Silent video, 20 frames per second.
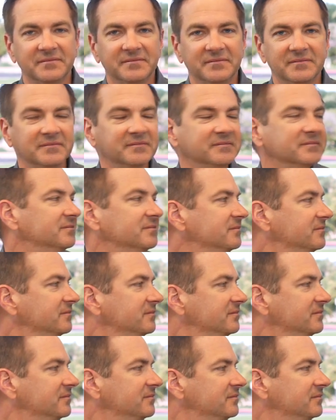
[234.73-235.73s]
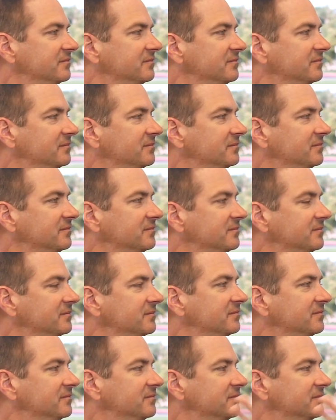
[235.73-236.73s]

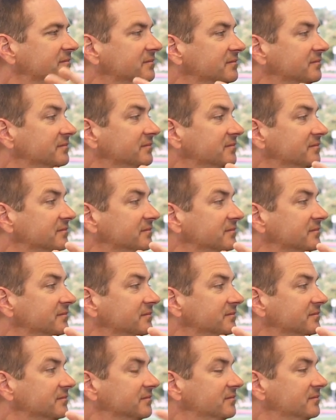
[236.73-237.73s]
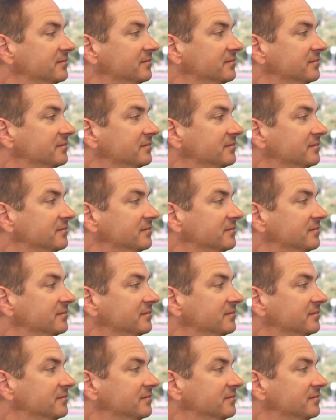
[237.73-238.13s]
(silent)